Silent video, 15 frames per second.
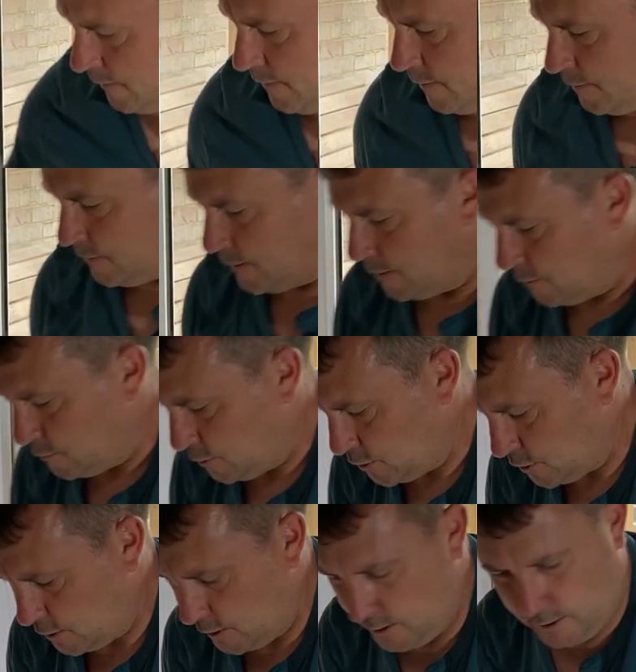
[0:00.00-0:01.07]
and then I'll
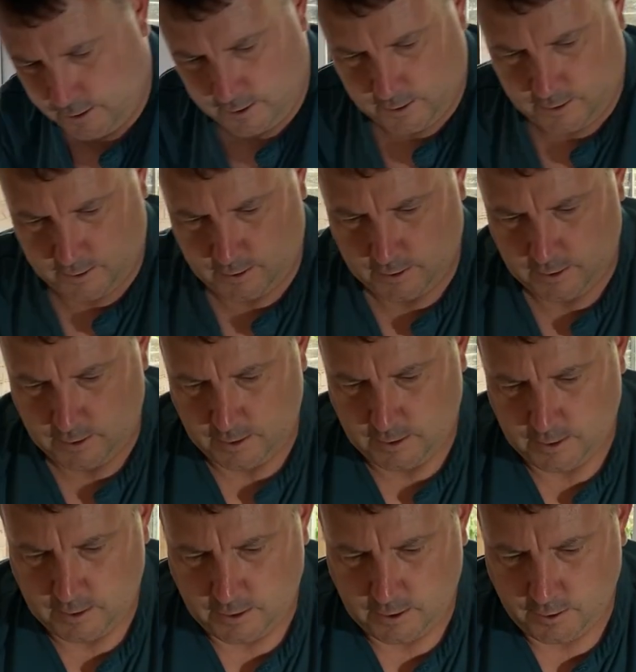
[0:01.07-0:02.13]
just
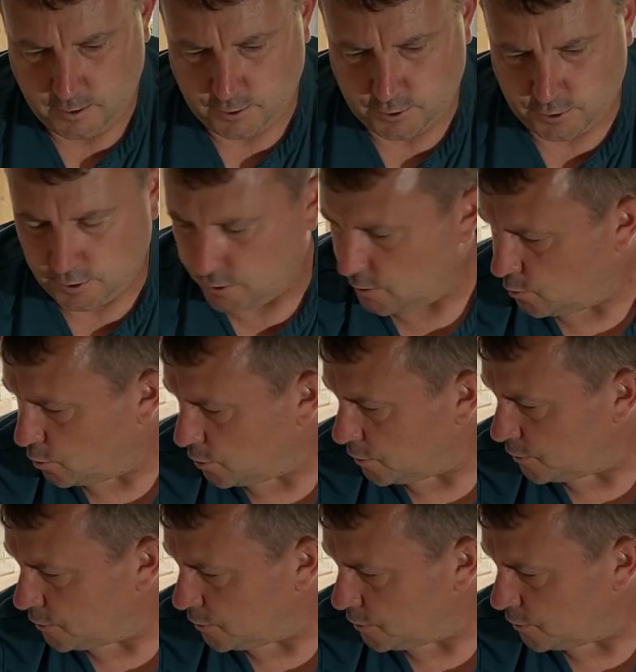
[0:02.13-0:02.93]
show you what I